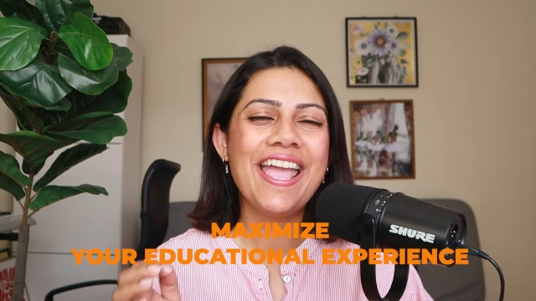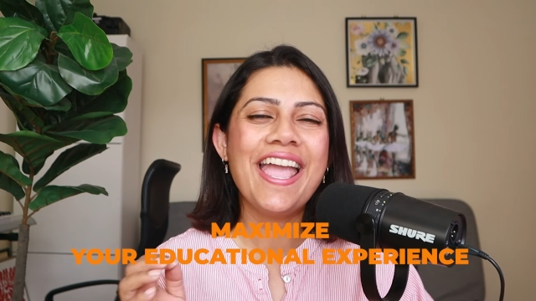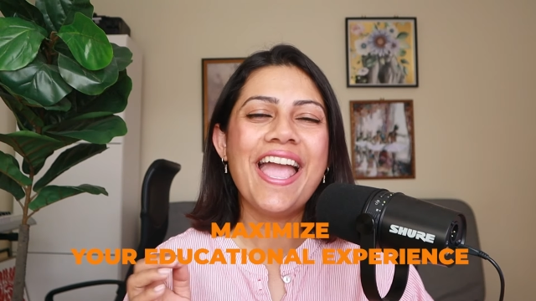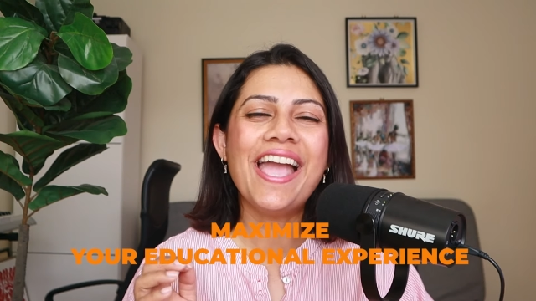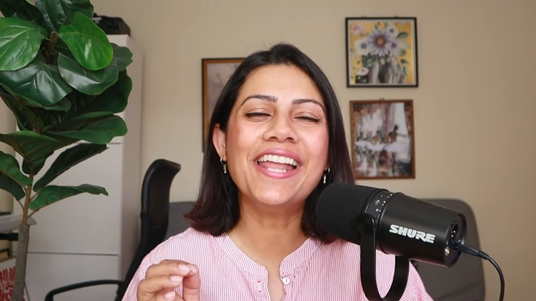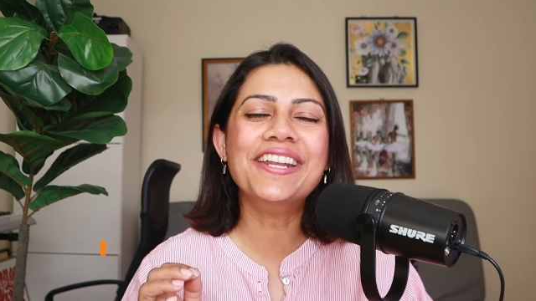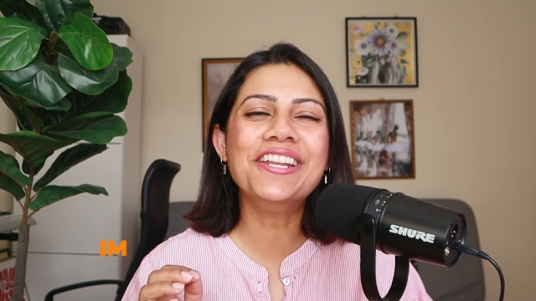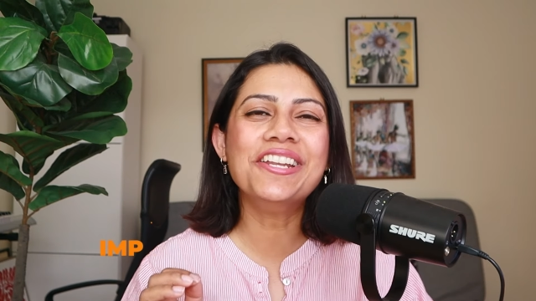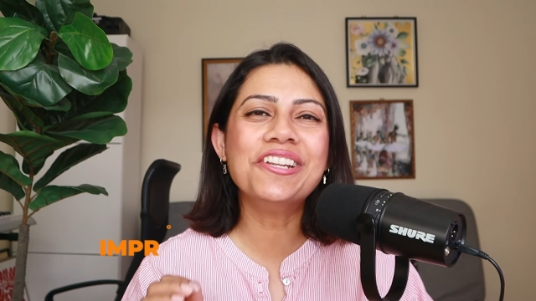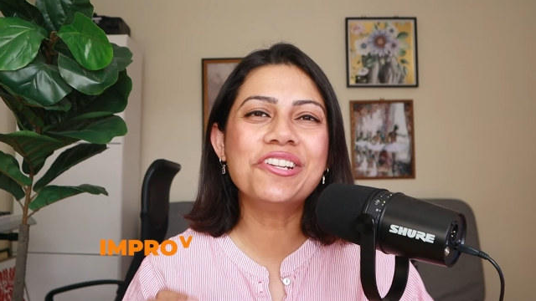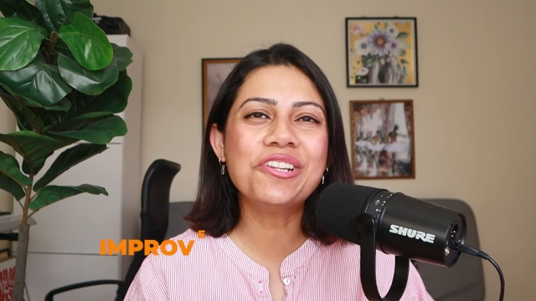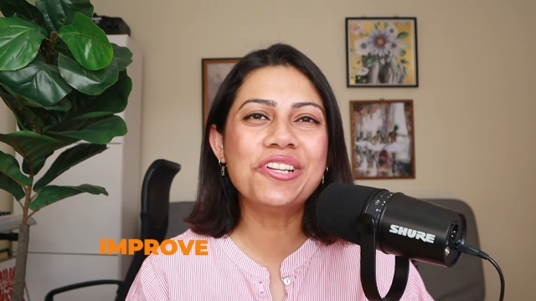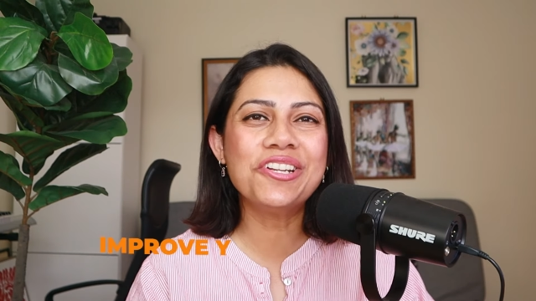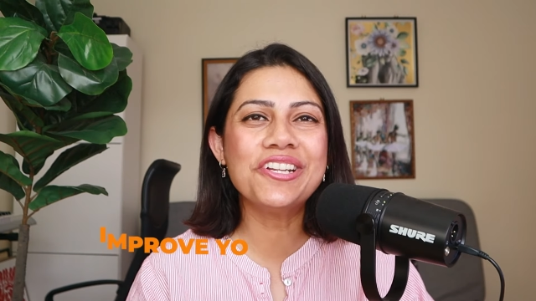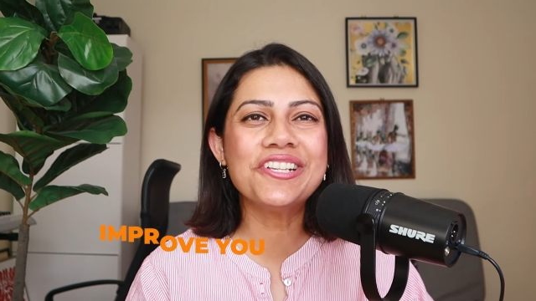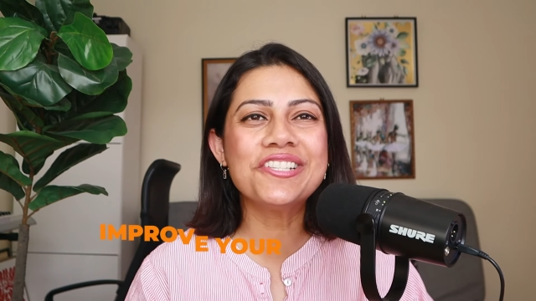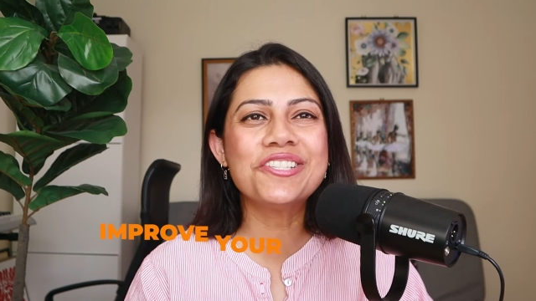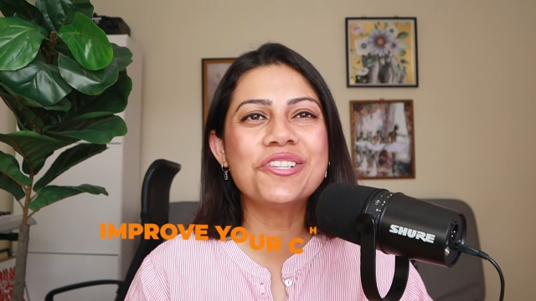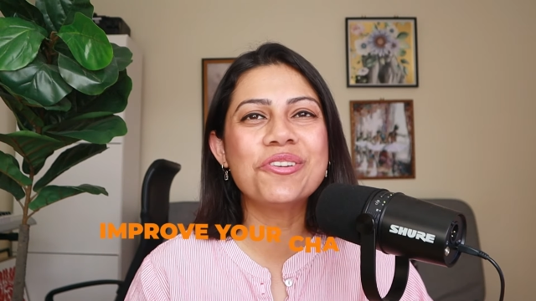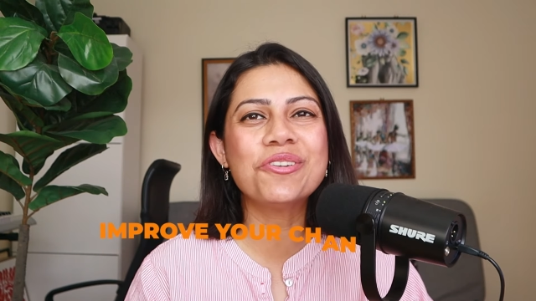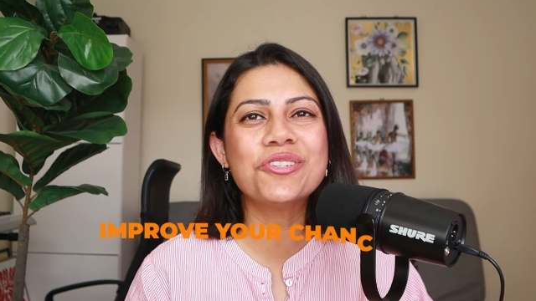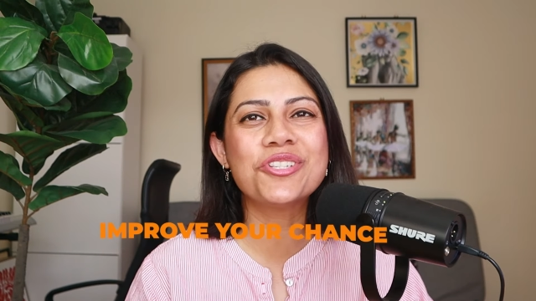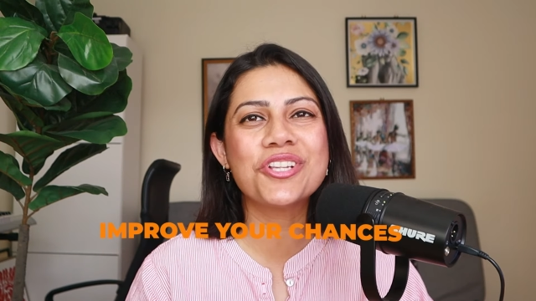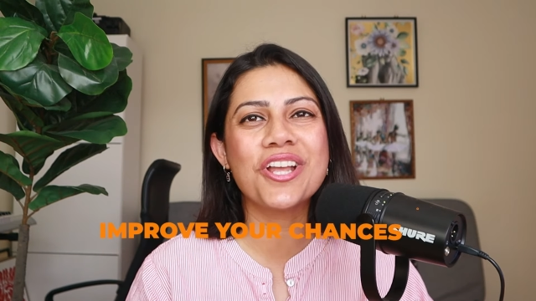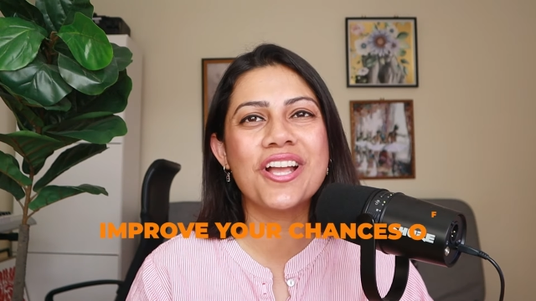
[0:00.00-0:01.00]
and
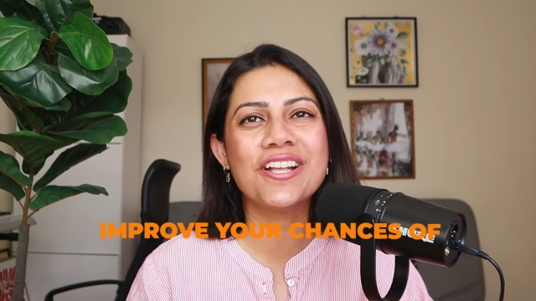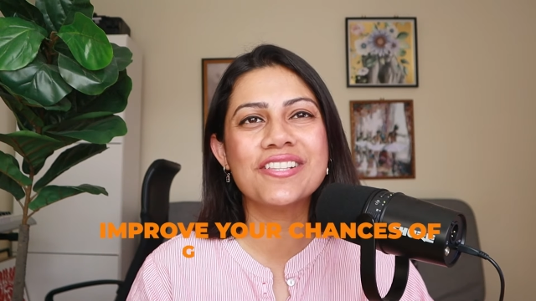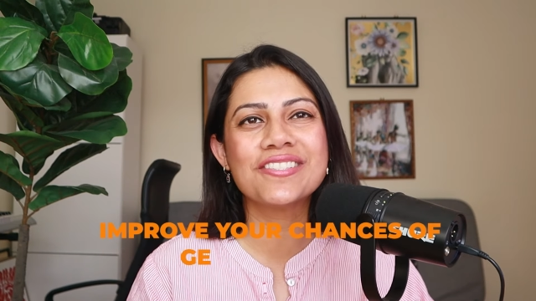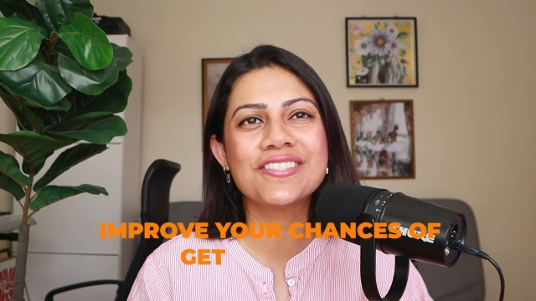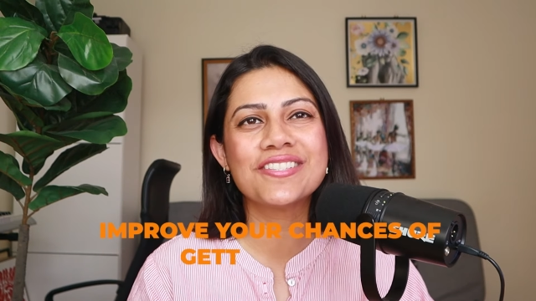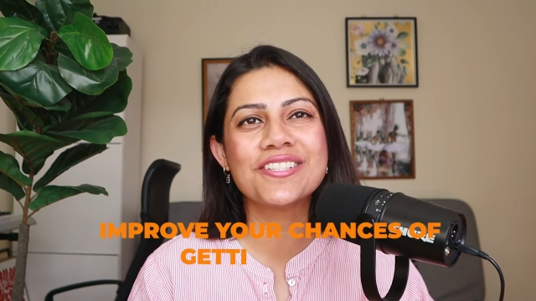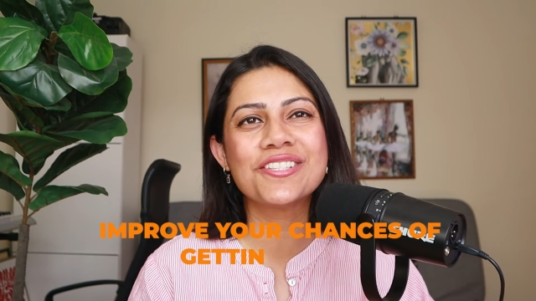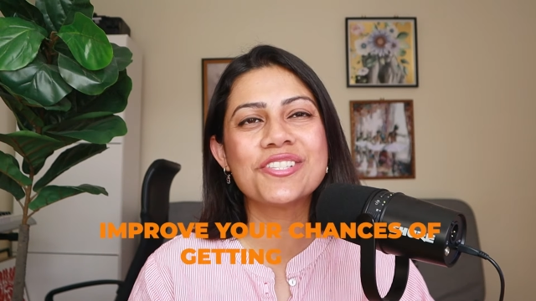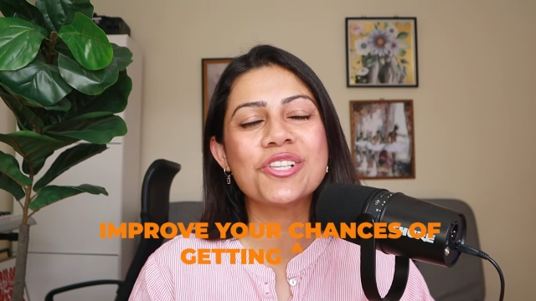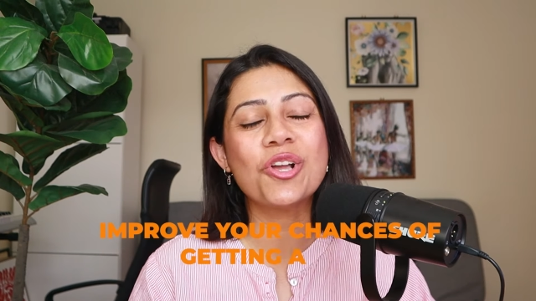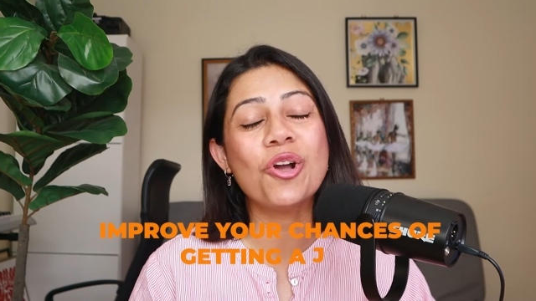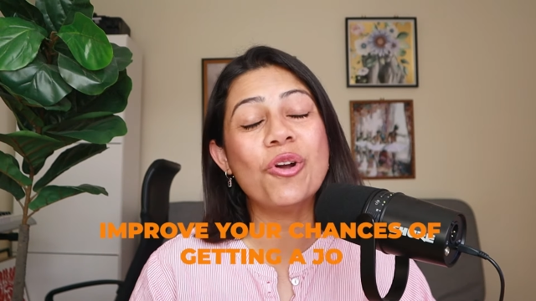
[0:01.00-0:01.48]
increase your chances